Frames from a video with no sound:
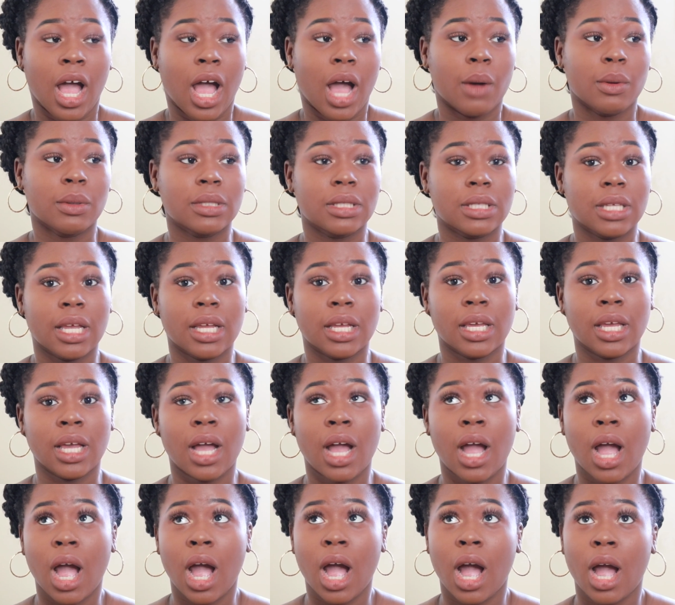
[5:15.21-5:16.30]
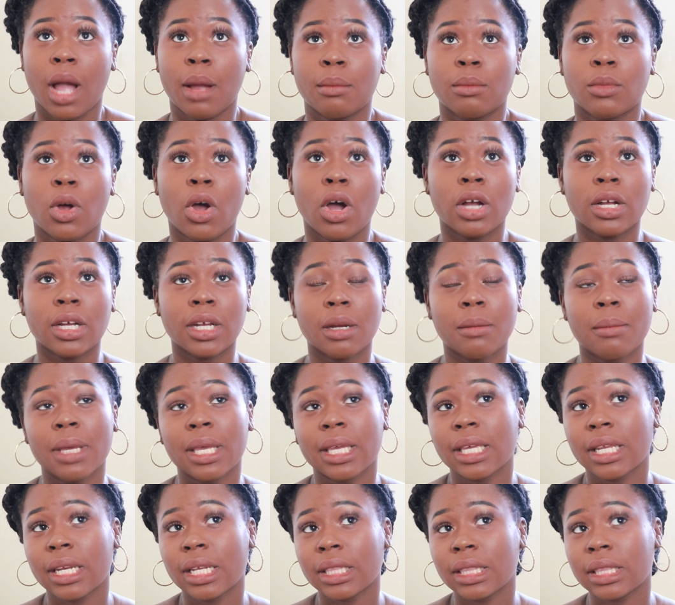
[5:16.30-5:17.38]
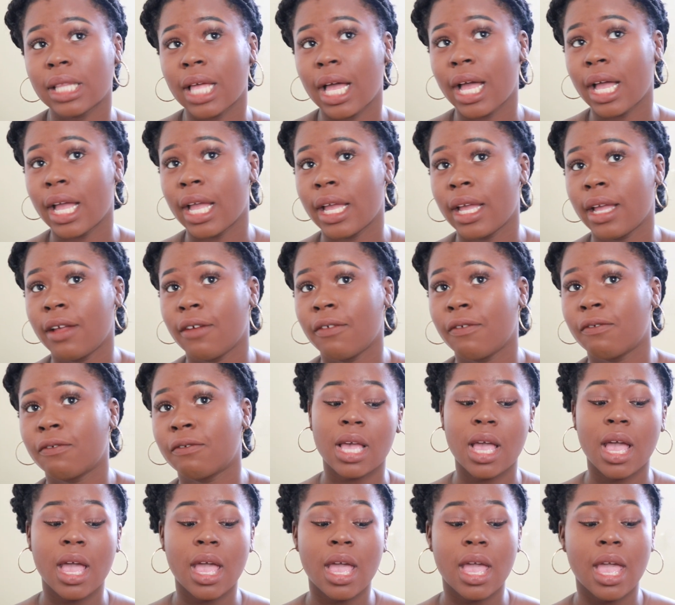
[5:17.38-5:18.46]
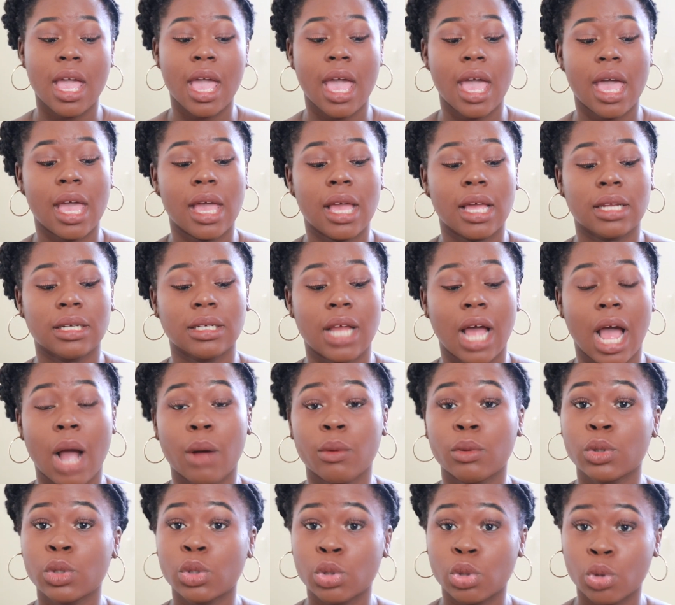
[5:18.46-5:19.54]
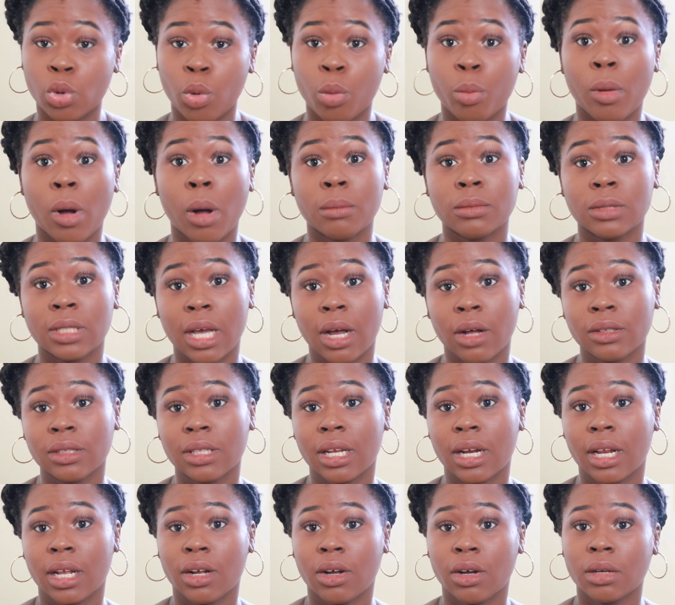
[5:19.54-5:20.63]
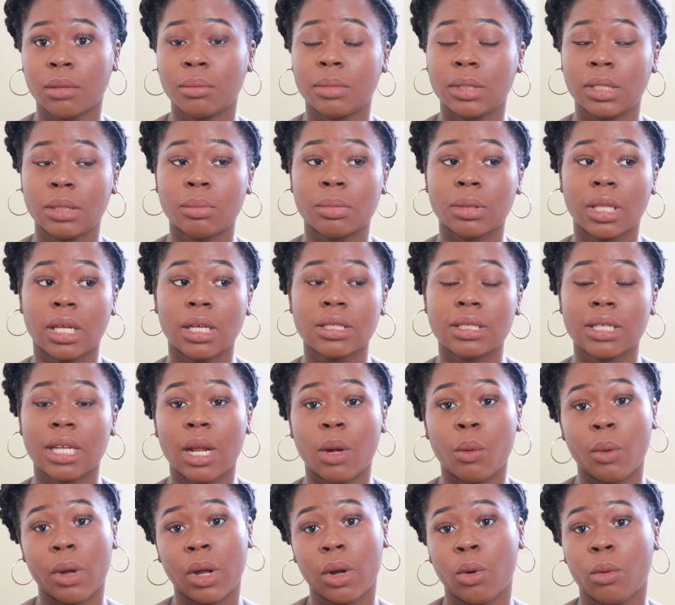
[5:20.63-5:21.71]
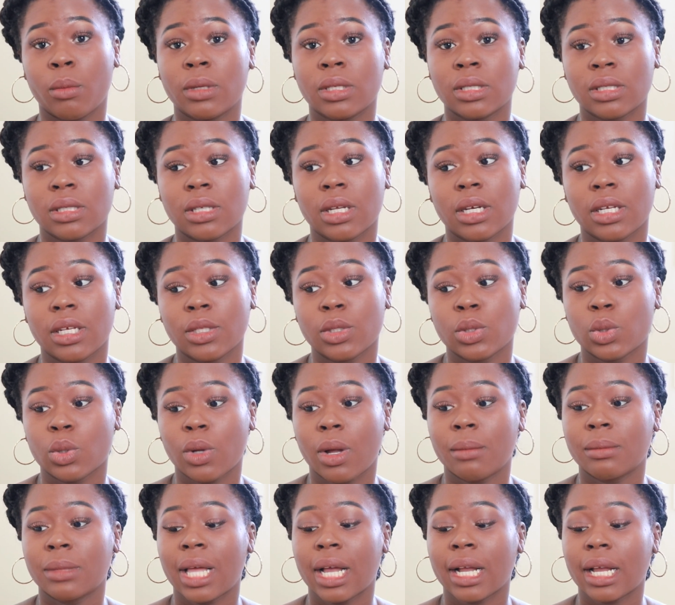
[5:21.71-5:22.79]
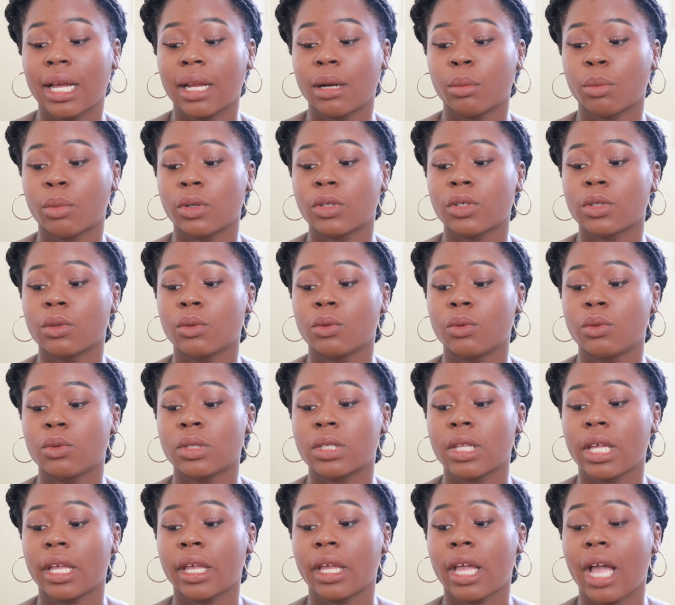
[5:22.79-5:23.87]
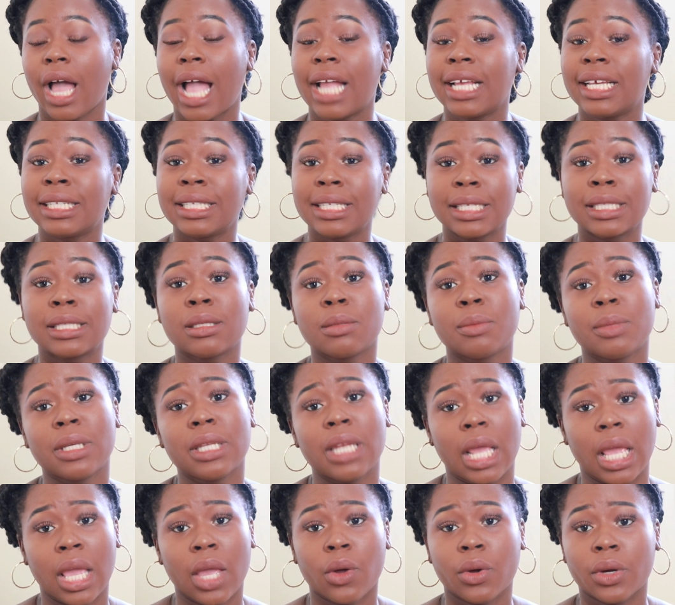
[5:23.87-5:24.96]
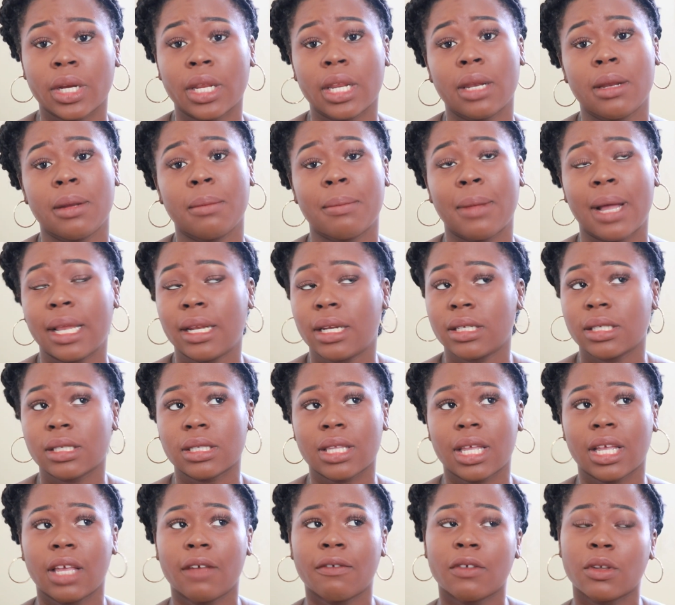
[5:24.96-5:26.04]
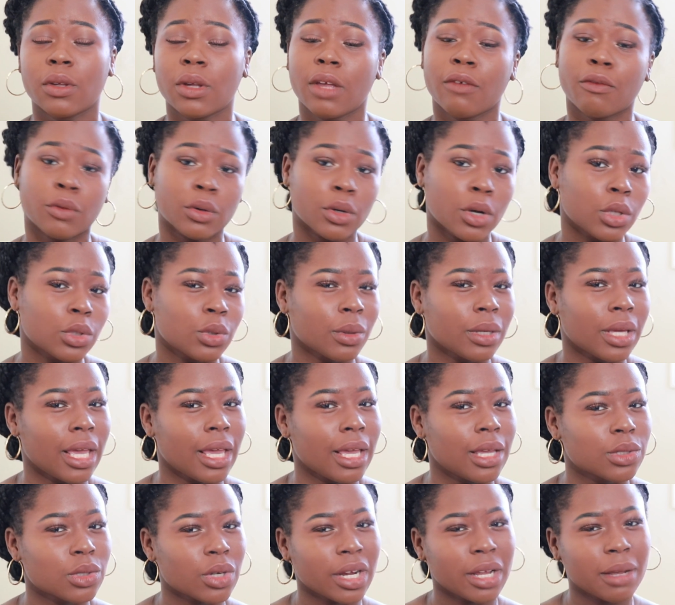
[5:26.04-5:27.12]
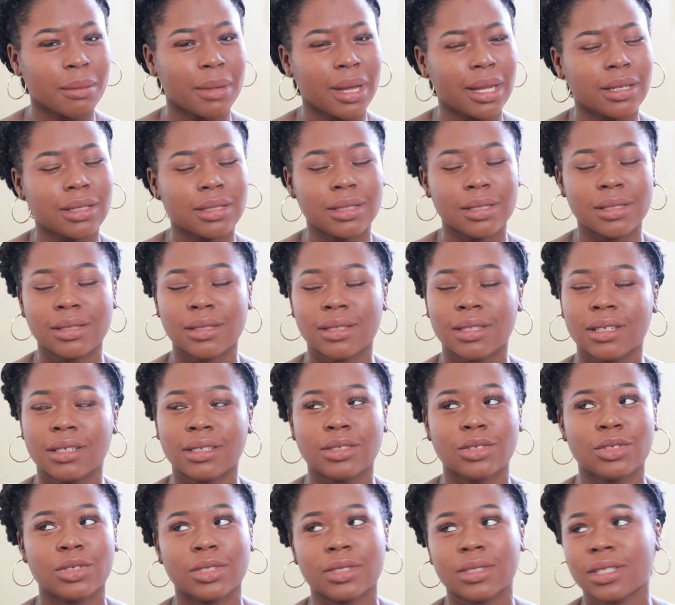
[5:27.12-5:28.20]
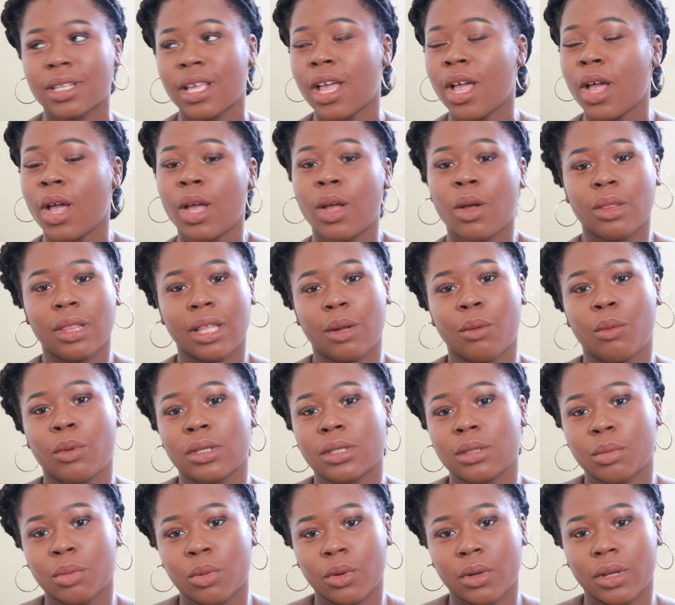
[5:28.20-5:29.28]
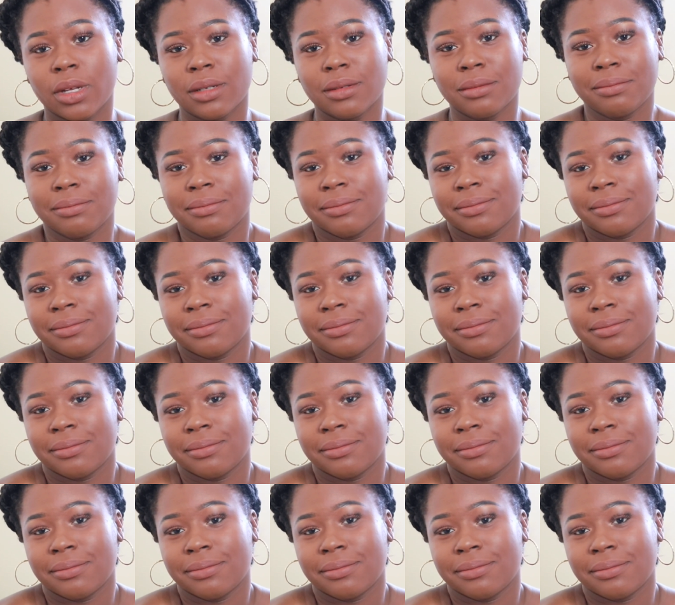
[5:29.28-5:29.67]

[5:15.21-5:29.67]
I was like, I'm not gonna make it in life. And I was so bummed out that I got a B plus that I went home and studied. So I'm that kind of person who's like, it needs to be an A or an A minus. Like if we're not doing A's or A minuses, then just like, what's the point?